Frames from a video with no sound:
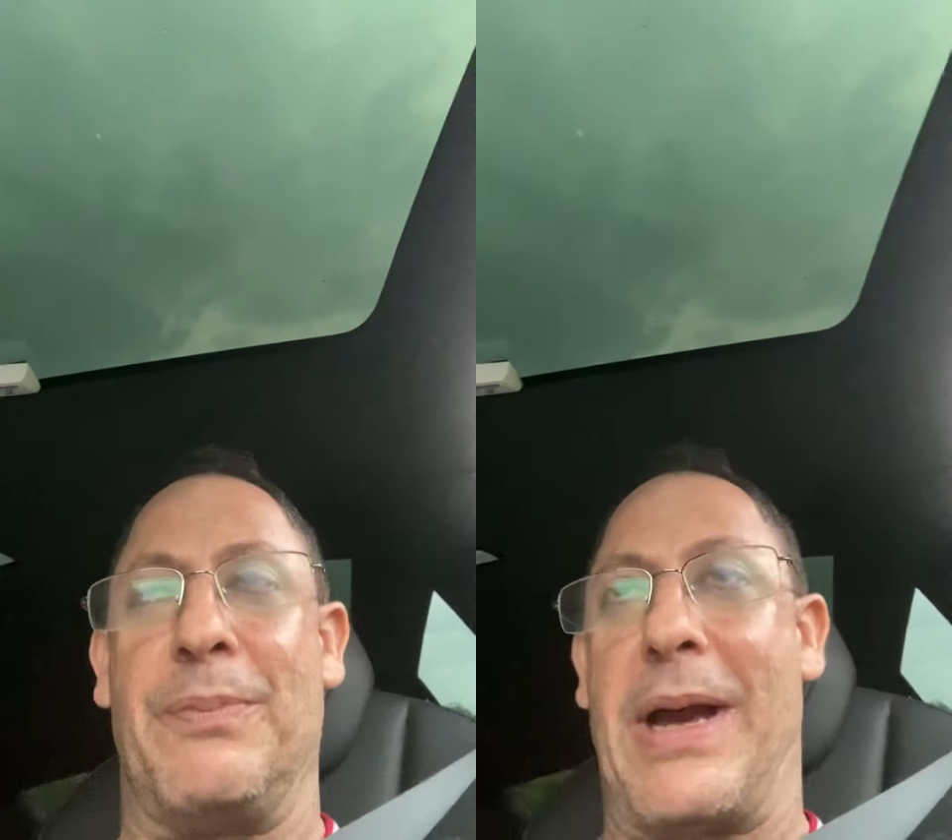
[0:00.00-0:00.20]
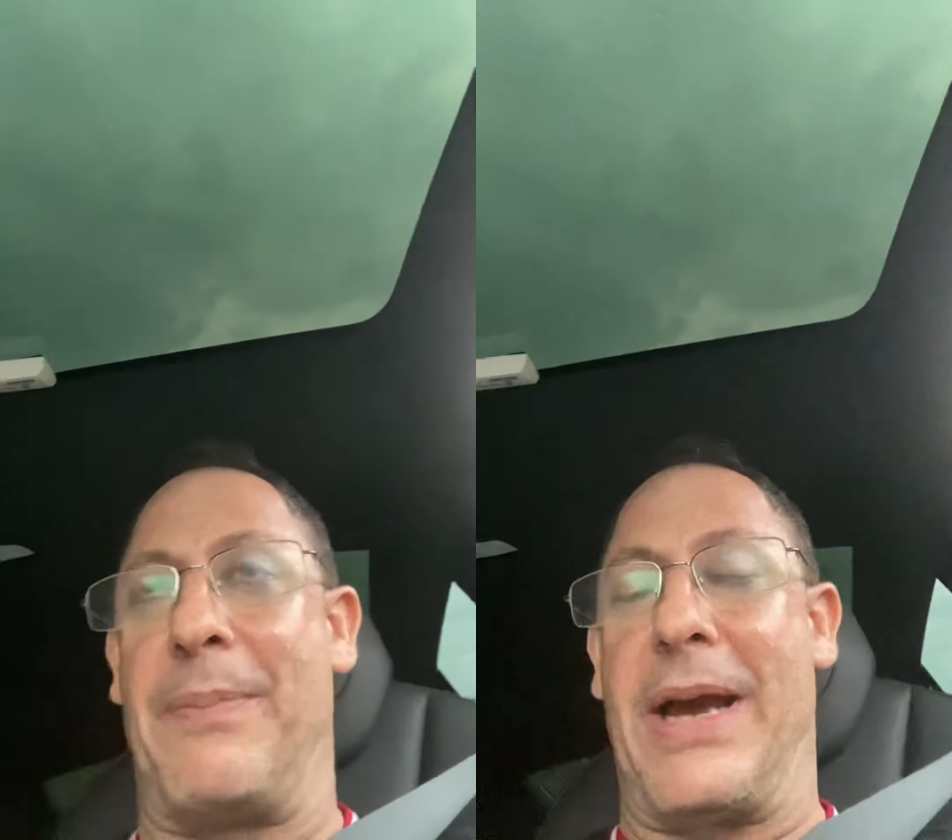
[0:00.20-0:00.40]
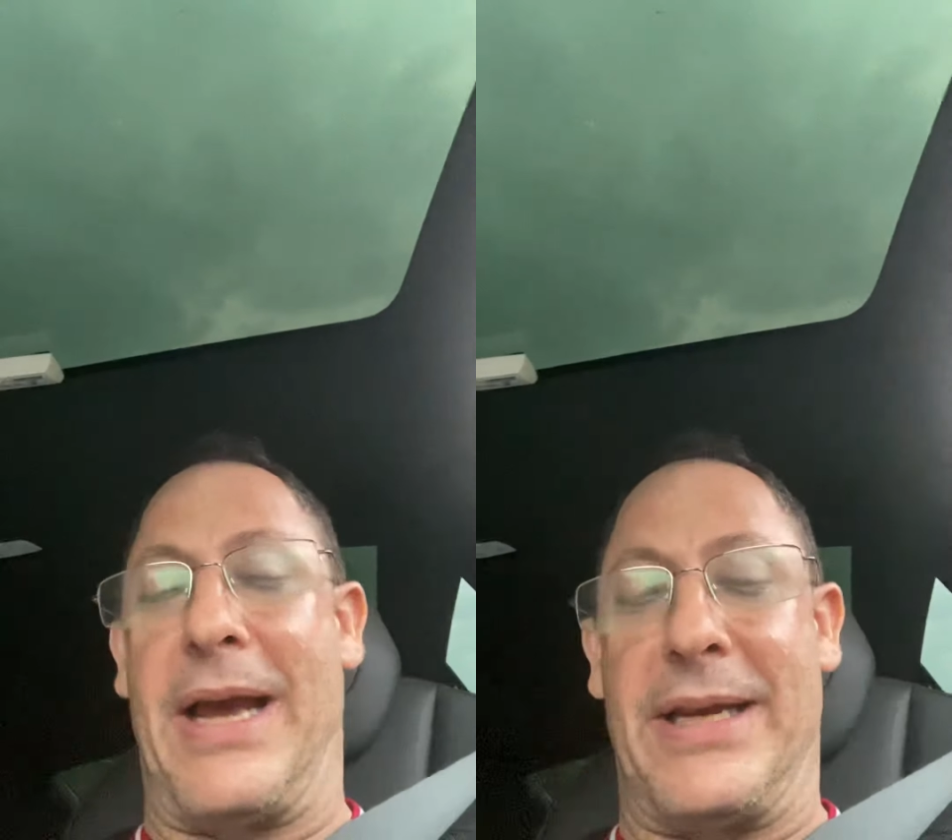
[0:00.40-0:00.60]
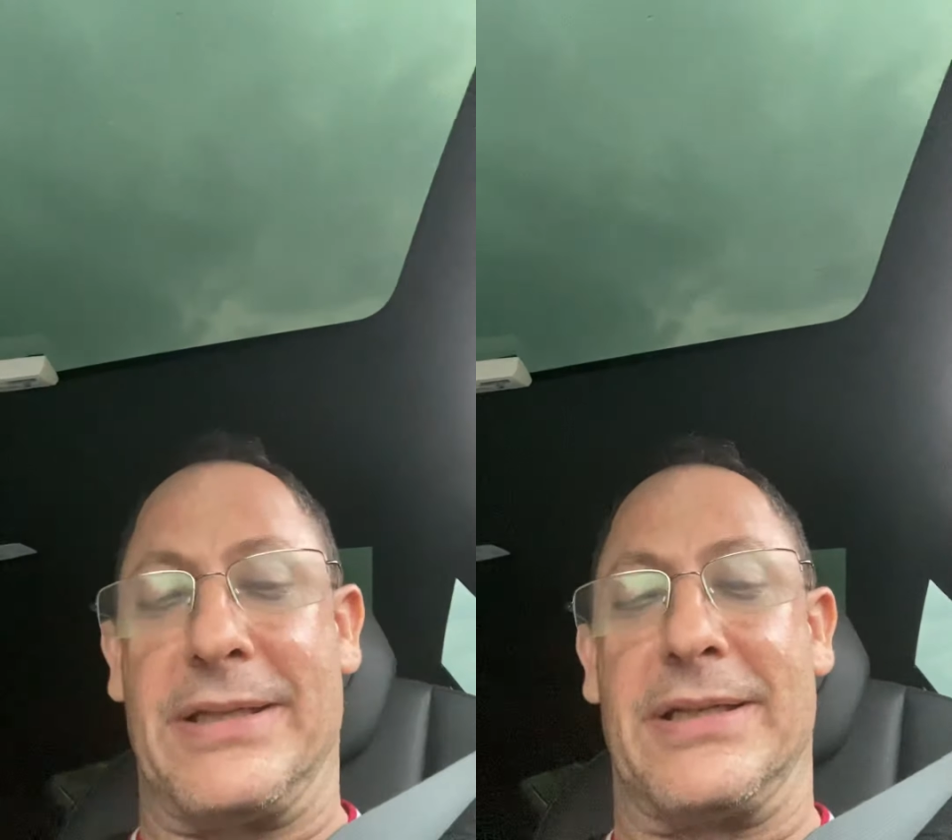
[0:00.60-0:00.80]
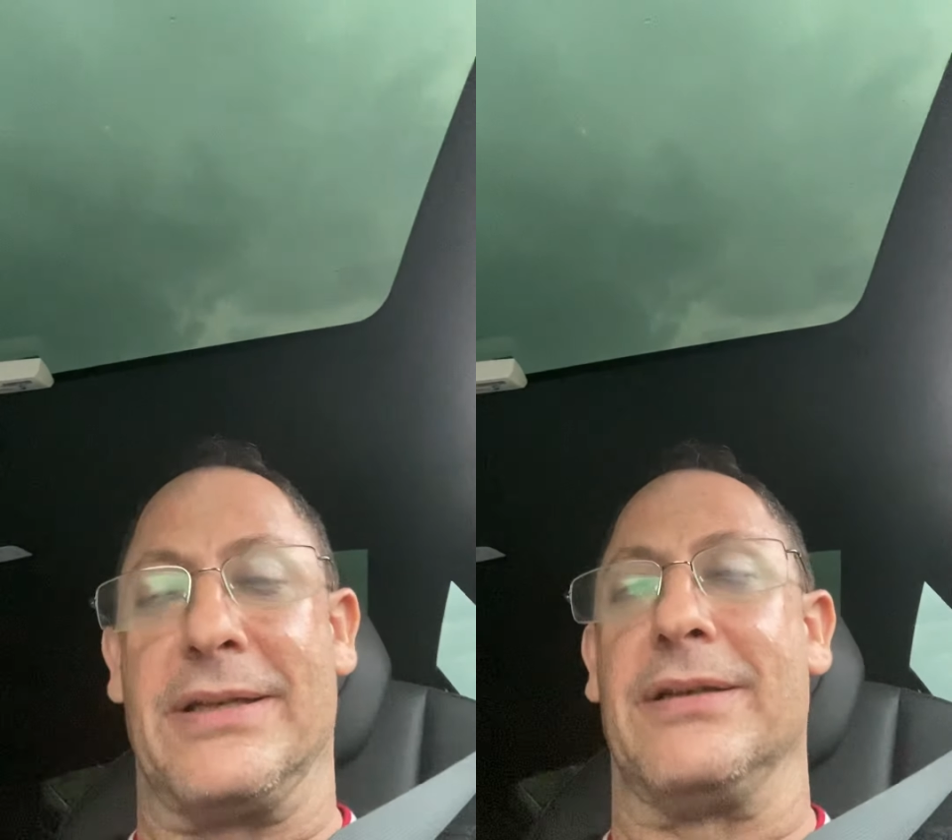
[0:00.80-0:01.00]

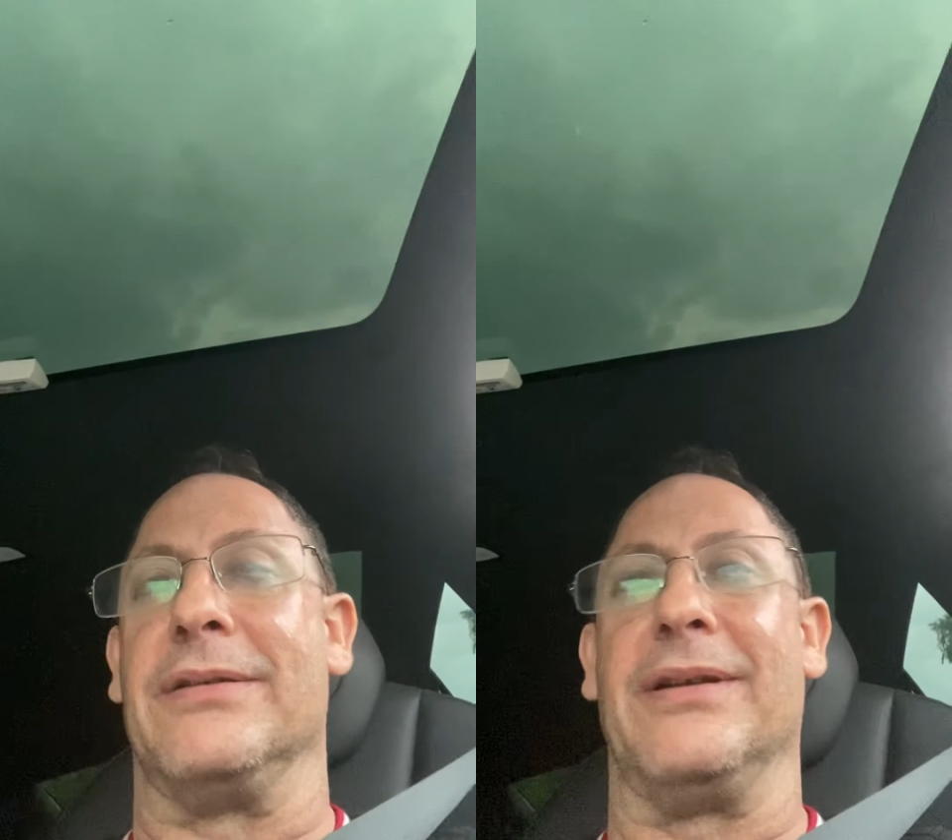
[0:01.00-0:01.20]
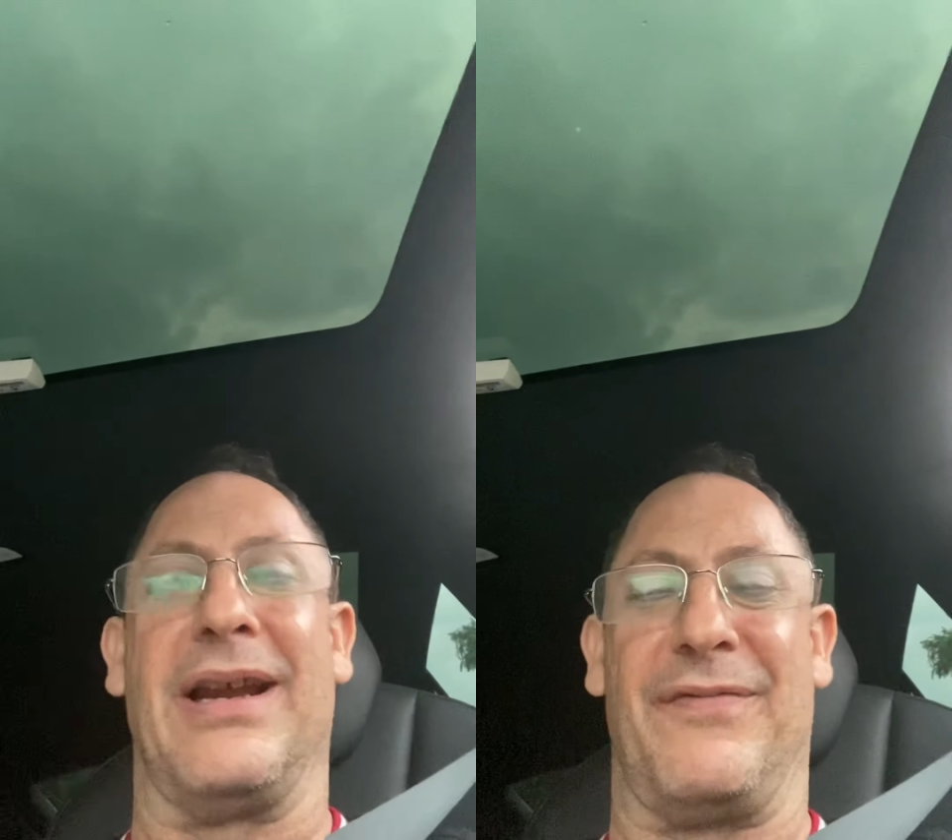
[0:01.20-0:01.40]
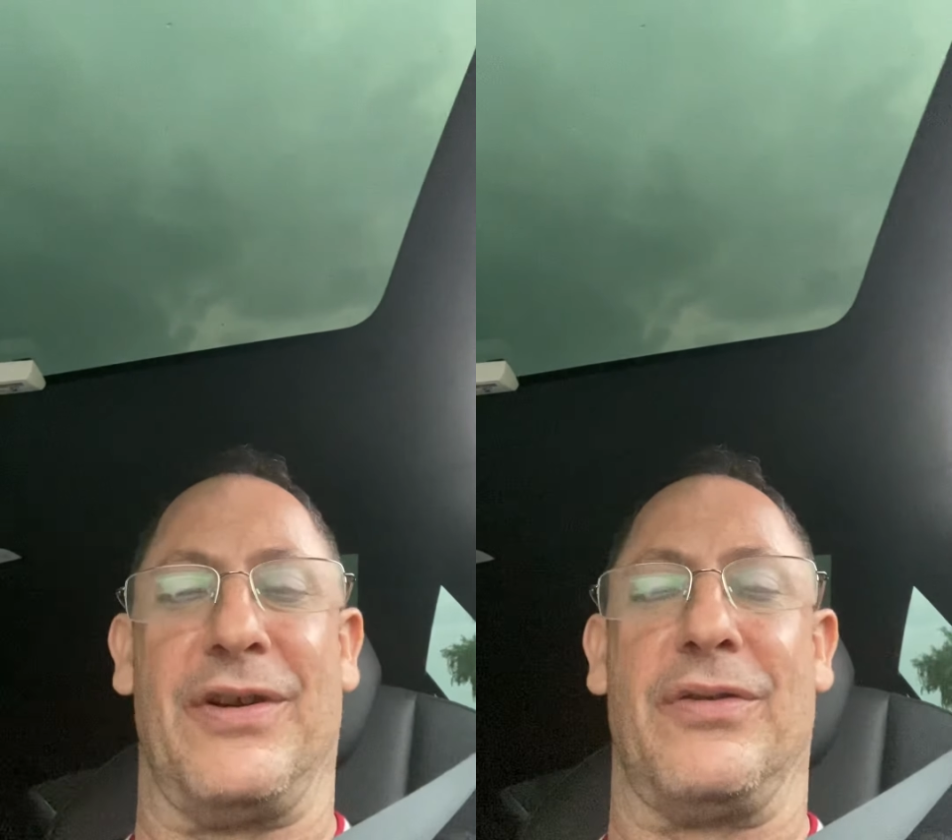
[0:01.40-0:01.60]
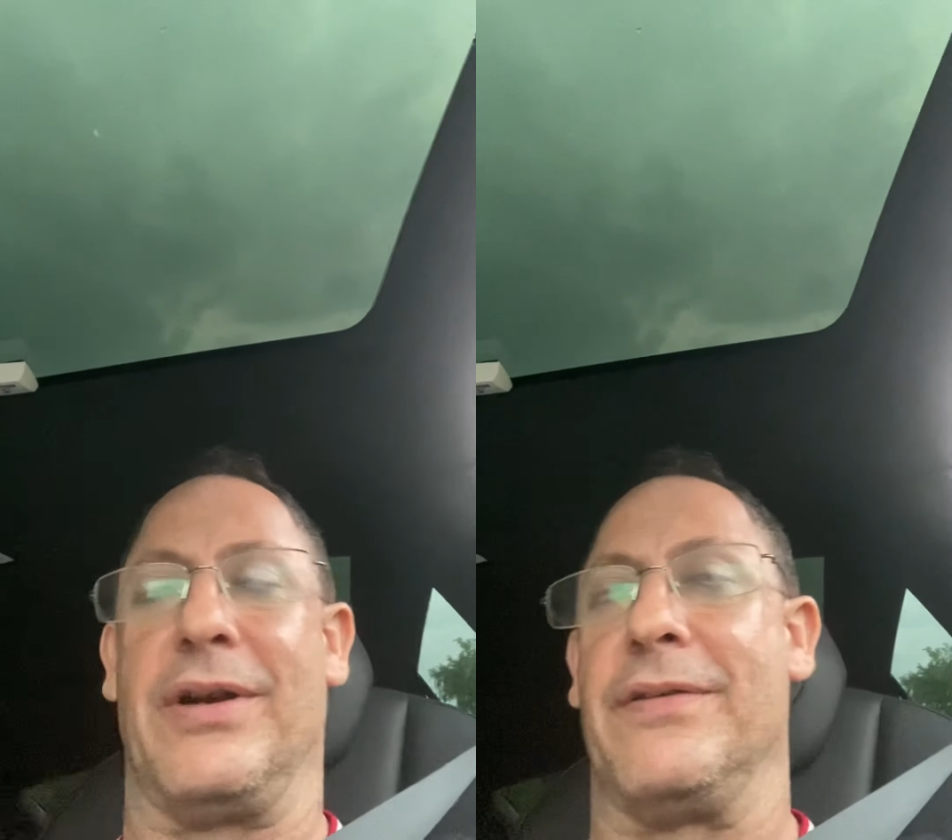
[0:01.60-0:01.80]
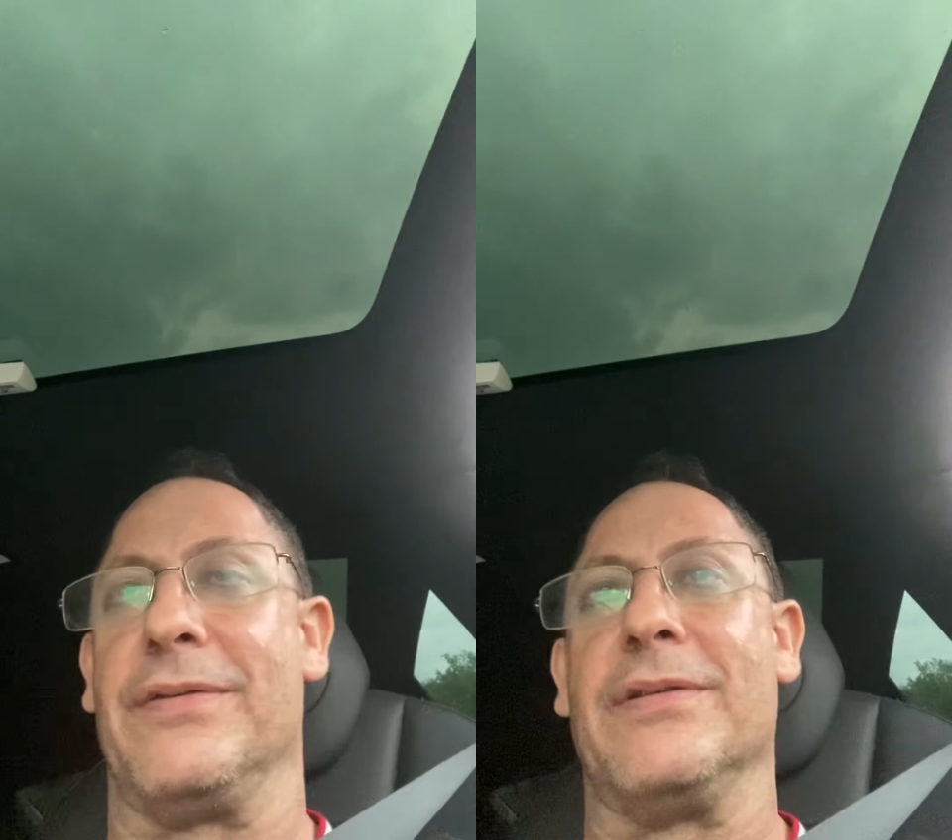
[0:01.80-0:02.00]
Popeyes, and not very
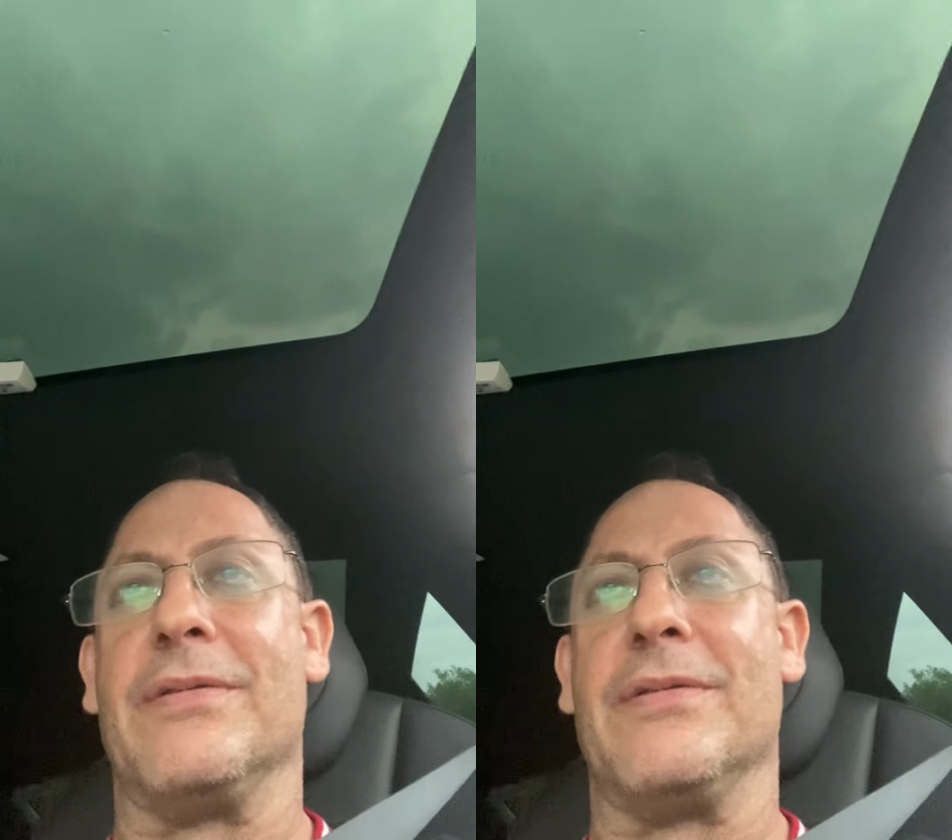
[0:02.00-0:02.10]
creative.